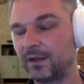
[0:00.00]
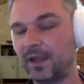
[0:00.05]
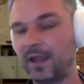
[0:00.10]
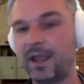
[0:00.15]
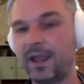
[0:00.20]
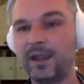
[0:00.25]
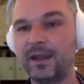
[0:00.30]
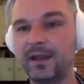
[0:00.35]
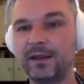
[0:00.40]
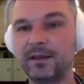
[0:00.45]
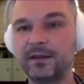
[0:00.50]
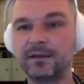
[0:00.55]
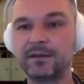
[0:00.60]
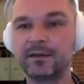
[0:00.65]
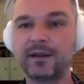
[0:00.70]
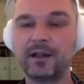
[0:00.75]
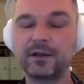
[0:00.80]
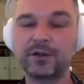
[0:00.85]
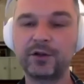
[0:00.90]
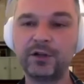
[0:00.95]
And
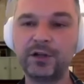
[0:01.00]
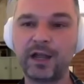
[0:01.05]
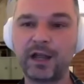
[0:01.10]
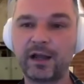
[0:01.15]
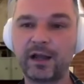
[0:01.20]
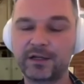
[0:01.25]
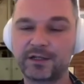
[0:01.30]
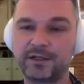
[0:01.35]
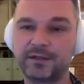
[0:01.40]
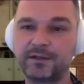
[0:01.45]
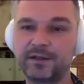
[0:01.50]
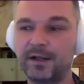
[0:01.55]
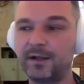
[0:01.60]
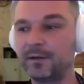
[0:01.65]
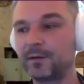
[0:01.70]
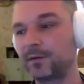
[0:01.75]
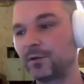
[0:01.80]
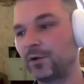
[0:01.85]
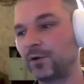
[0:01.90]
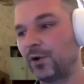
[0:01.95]
Algolia actually
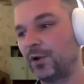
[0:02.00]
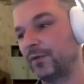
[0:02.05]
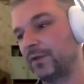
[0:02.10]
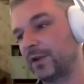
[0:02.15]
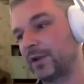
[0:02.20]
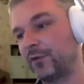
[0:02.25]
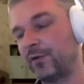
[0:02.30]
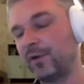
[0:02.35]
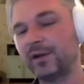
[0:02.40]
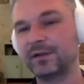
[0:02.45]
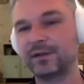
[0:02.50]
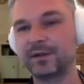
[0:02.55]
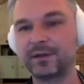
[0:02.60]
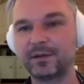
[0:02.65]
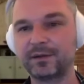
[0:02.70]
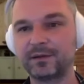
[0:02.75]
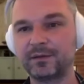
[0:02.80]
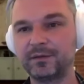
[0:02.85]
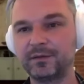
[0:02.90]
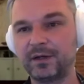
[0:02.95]
tells you all the queries,